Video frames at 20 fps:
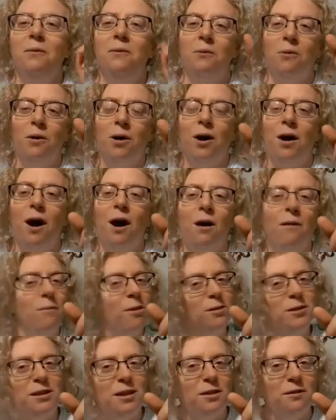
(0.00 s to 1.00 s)
we're
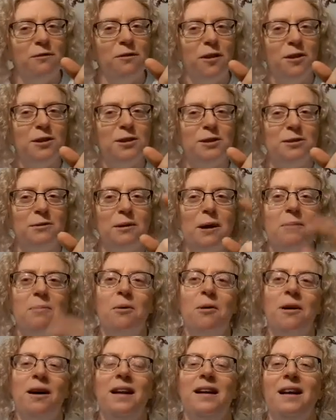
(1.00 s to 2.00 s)
almost at the furthest away
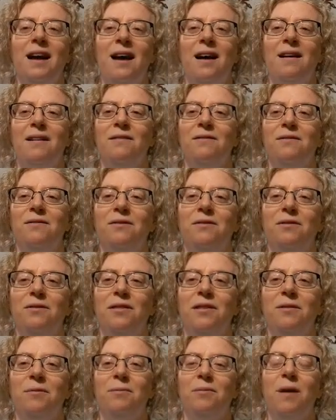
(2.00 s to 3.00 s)
point of
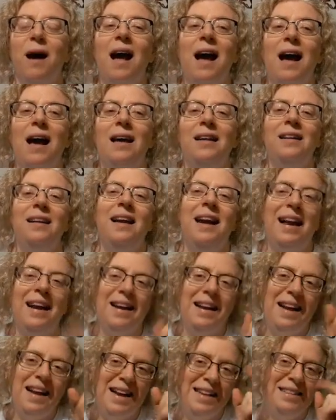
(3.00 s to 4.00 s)
the ride,
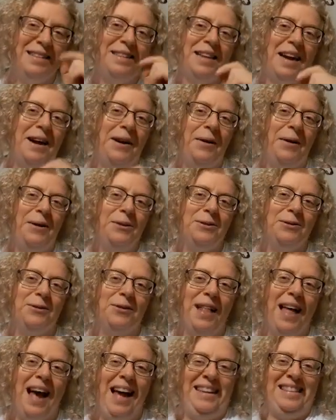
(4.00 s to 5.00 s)
and his tire goes
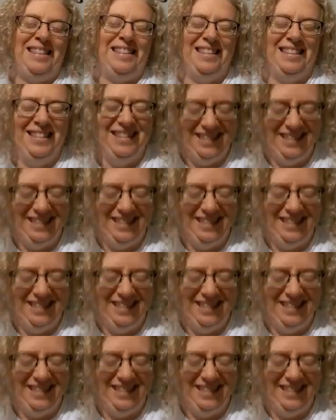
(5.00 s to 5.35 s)
flat.